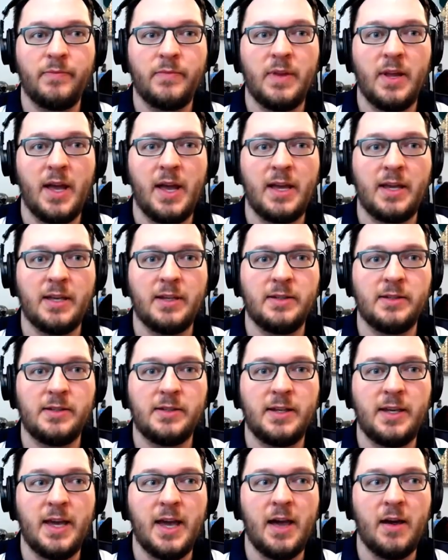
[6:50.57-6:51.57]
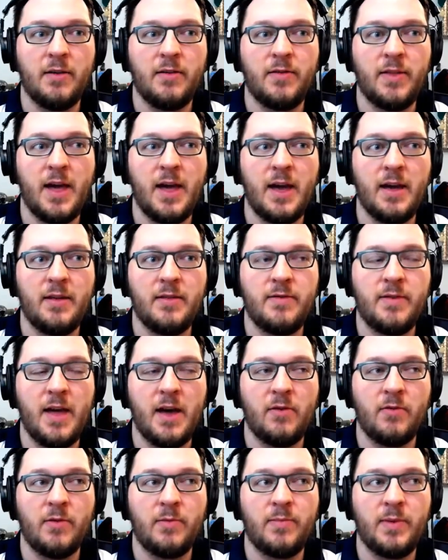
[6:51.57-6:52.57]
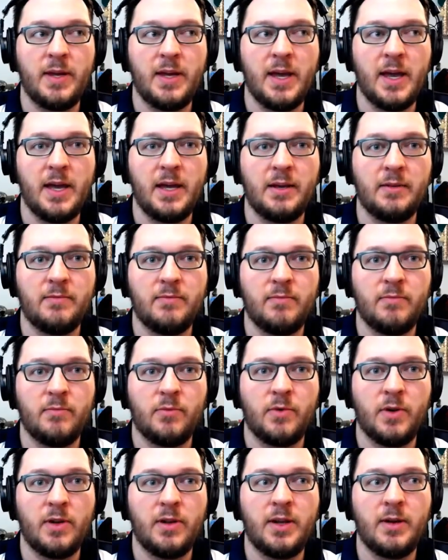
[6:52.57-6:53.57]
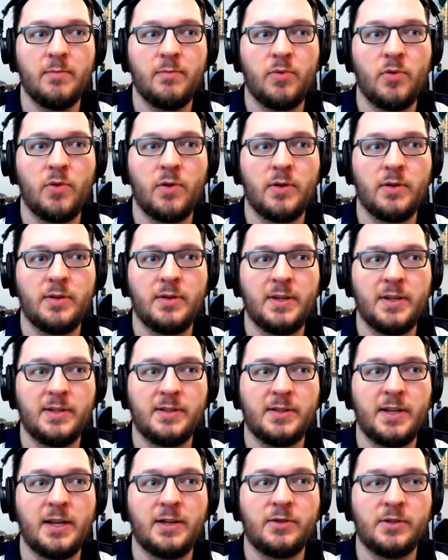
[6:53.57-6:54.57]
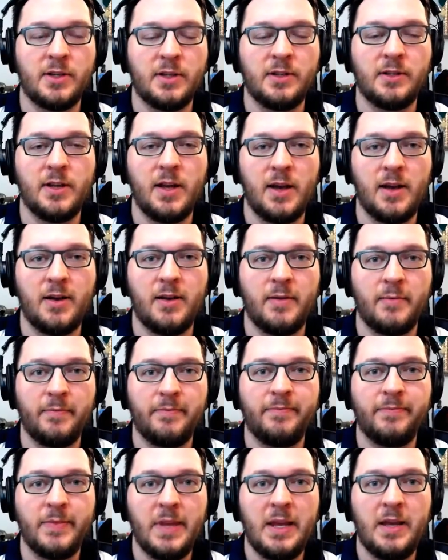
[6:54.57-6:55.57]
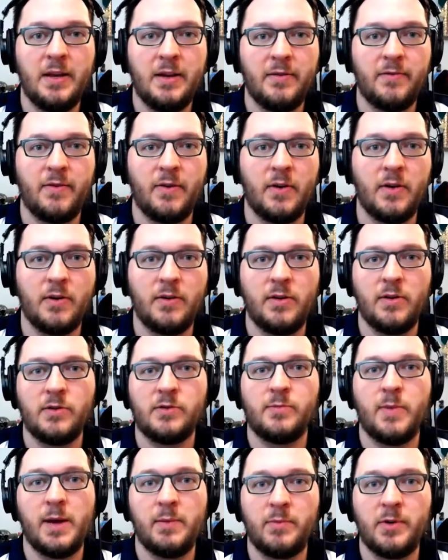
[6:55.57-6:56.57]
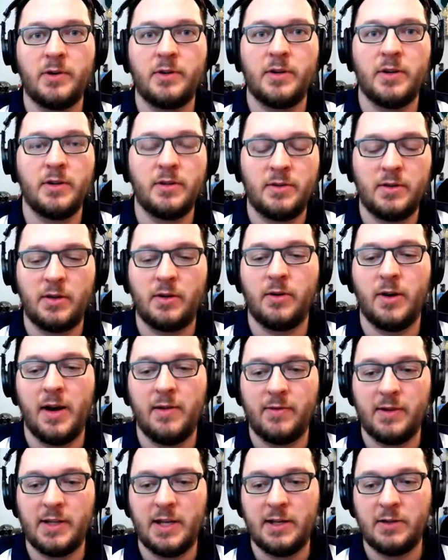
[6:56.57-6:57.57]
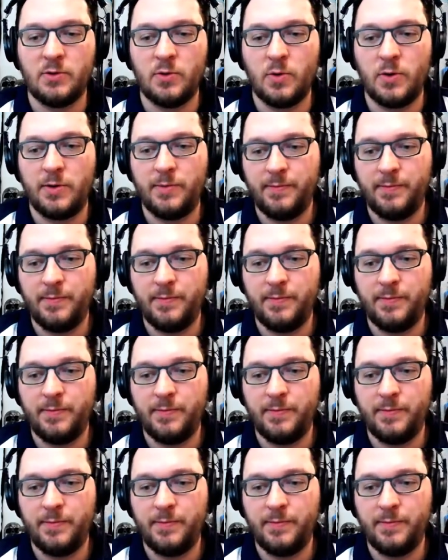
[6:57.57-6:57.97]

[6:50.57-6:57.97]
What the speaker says: I can see how that would be a really important distinction for a newspaper to gravitate toward.